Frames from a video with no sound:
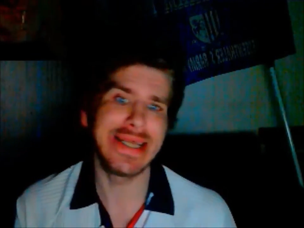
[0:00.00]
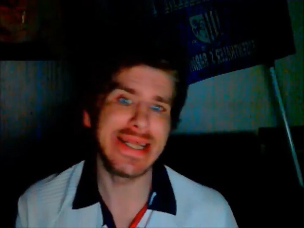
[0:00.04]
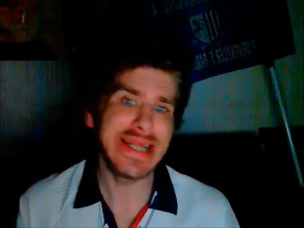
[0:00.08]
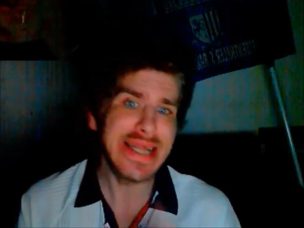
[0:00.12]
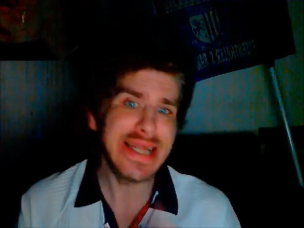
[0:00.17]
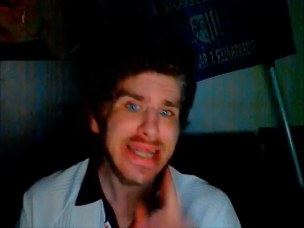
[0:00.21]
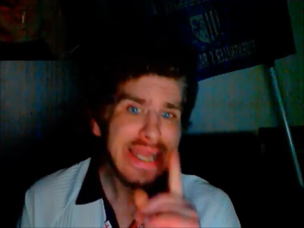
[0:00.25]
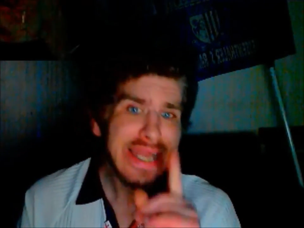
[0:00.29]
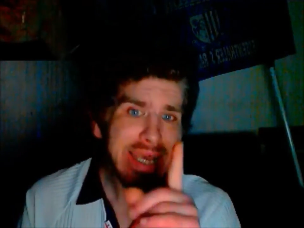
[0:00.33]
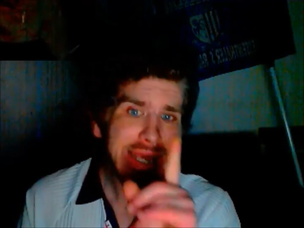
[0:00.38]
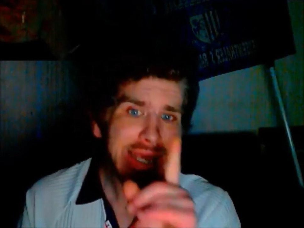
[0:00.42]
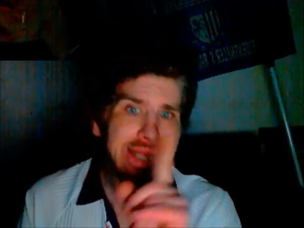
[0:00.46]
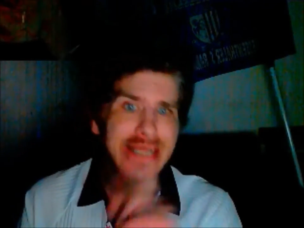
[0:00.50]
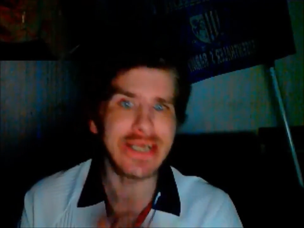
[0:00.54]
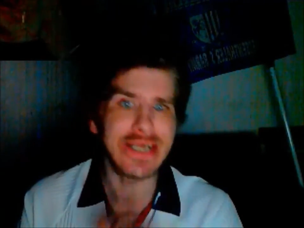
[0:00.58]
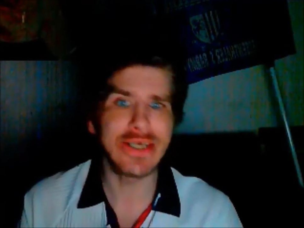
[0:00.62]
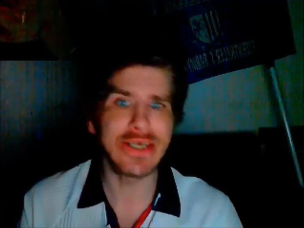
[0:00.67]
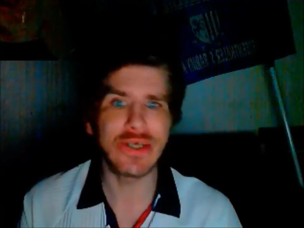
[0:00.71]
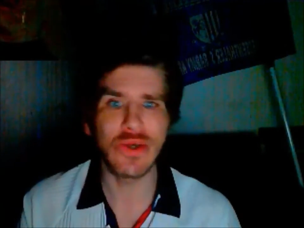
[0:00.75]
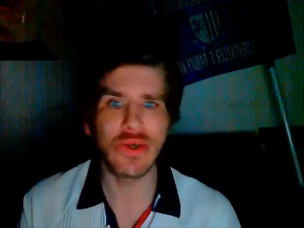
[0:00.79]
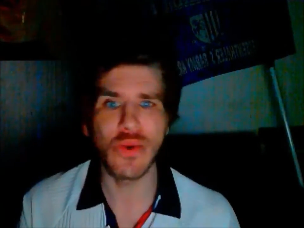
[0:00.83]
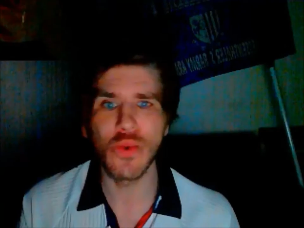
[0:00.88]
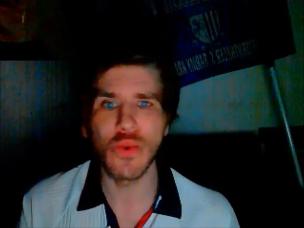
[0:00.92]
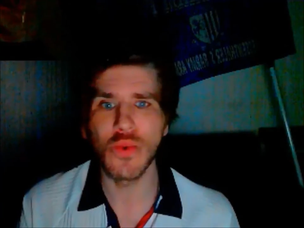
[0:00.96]
nearly
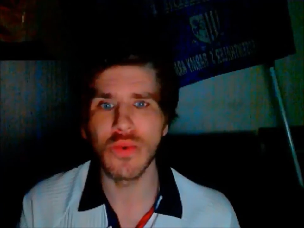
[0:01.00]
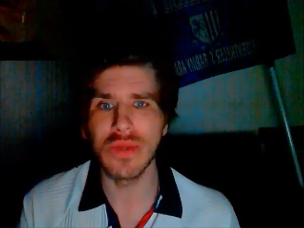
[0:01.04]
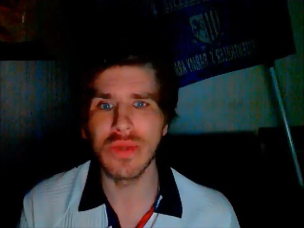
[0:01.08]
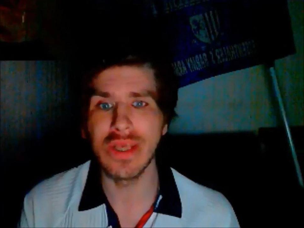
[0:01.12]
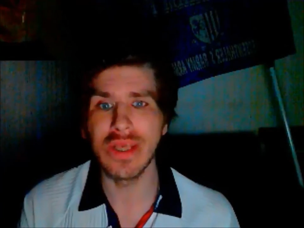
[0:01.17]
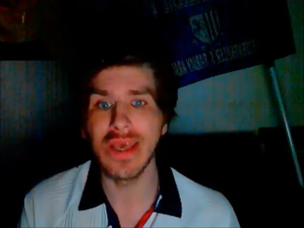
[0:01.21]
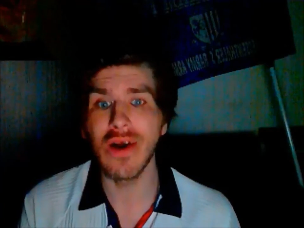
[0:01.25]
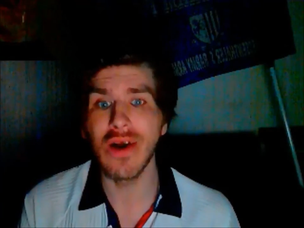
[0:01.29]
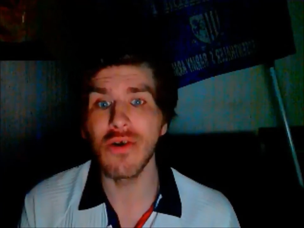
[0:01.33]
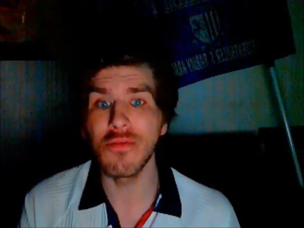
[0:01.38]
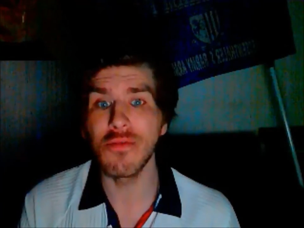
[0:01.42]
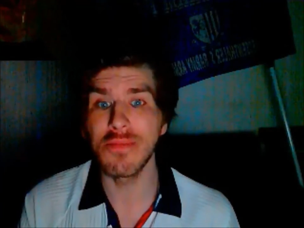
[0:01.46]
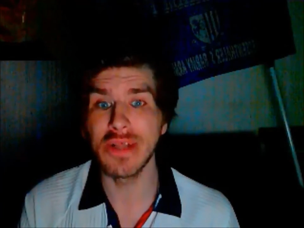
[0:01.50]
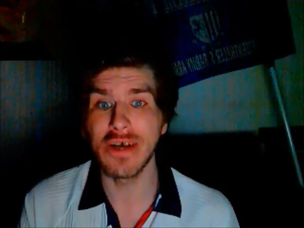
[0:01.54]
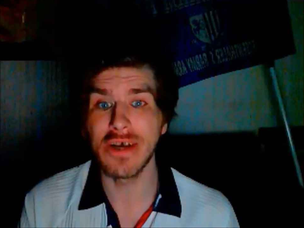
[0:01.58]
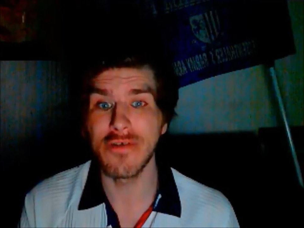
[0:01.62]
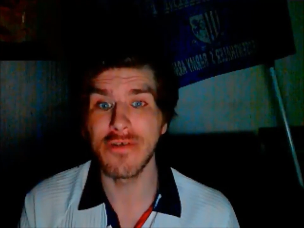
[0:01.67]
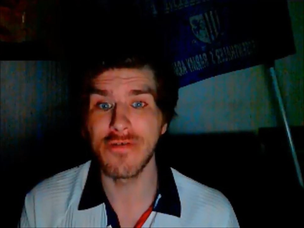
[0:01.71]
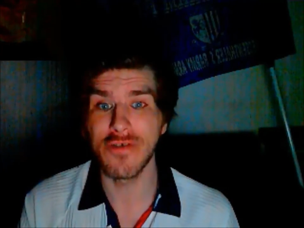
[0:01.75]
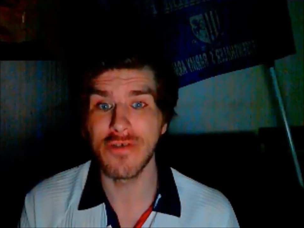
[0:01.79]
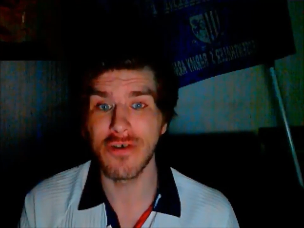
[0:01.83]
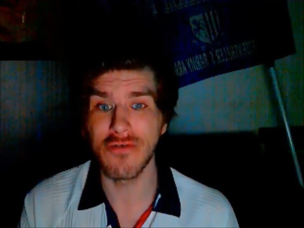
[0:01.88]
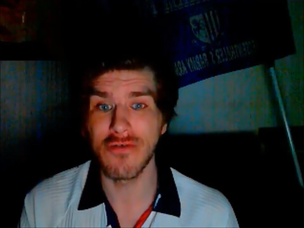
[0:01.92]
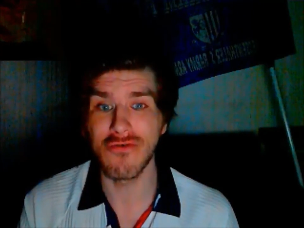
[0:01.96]
scored the opener
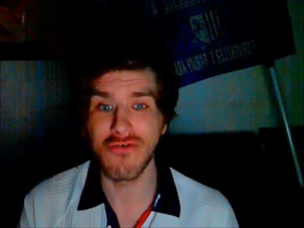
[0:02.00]
for